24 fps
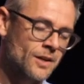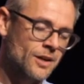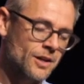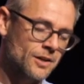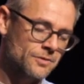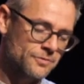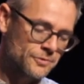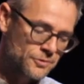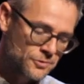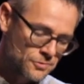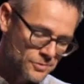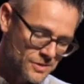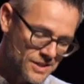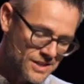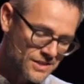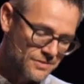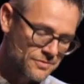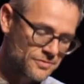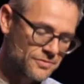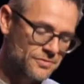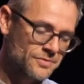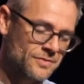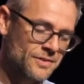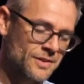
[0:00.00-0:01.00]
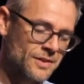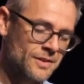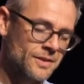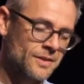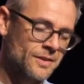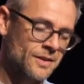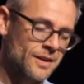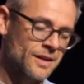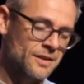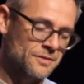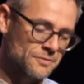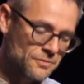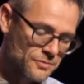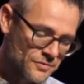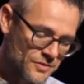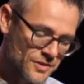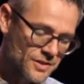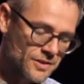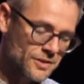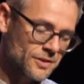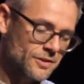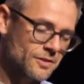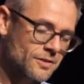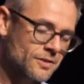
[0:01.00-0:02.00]
of grief and
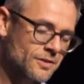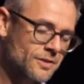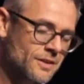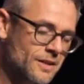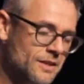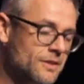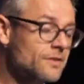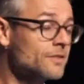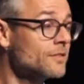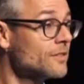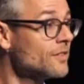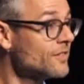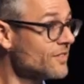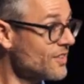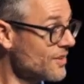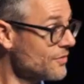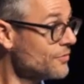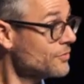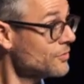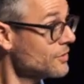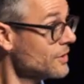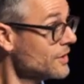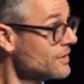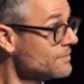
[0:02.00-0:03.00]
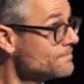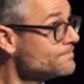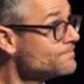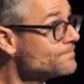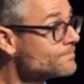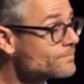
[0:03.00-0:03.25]
fear and suffering?